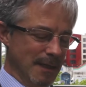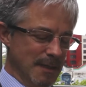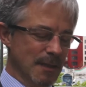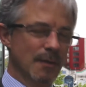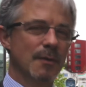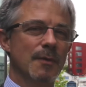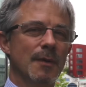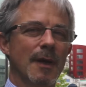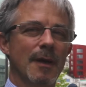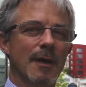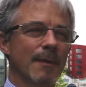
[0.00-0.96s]

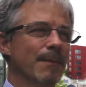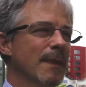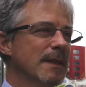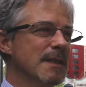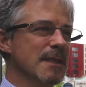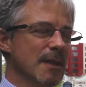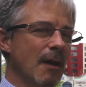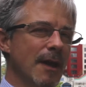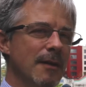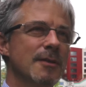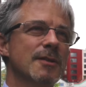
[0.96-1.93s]
to
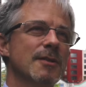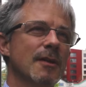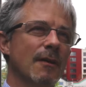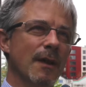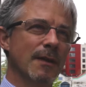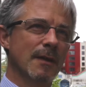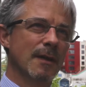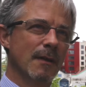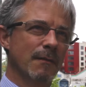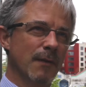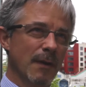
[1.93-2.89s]
designers
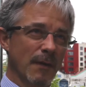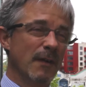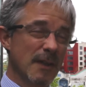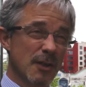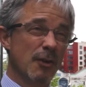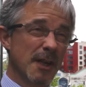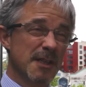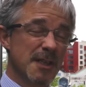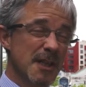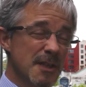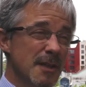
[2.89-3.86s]
of integrated
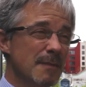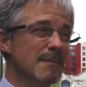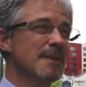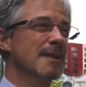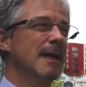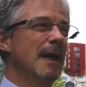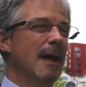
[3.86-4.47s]
systems,